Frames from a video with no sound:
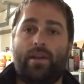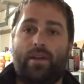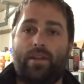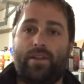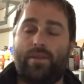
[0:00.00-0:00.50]

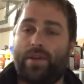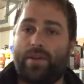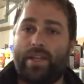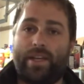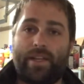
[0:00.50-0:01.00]
You don't
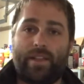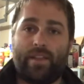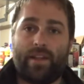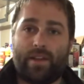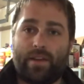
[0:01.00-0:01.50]
need
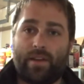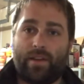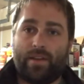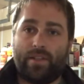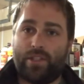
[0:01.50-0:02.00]
anything
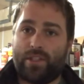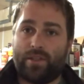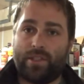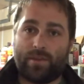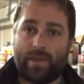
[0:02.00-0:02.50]

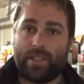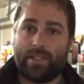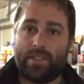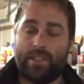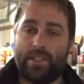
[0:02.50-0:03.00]

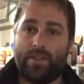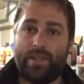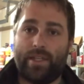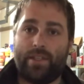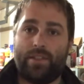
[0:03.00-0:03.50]
insurance-wise to do
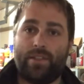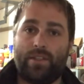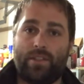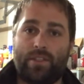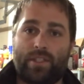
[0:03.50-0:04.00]
it,
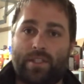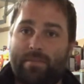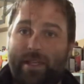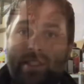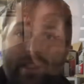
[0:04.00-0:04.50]
just some
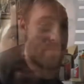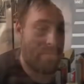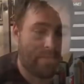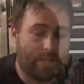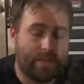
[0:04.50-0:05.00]
basic
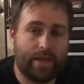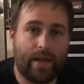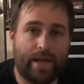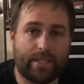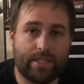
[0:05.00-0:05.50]
information. And then
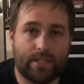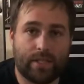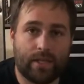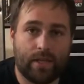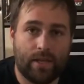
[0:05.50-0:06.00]
as
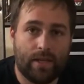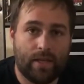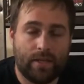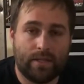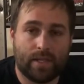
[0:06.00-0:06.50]
your
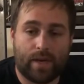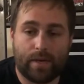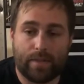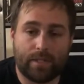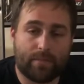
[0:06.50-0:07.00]
DOT
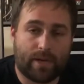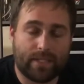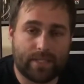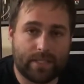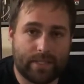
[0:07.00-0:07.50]
number is
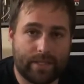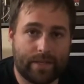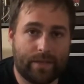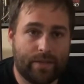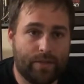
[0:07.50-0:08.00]
processing,
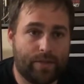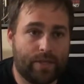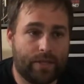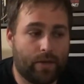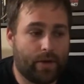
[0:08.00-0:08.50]
you
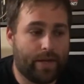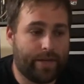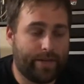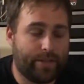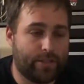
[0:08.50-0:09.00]
could go ahead
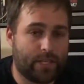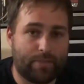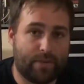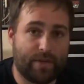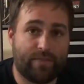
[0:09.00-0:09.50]
and
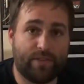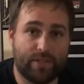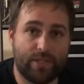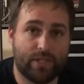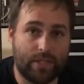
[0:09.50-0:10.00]
shop around for
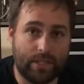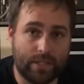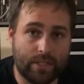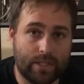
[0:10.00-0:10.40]
insurance.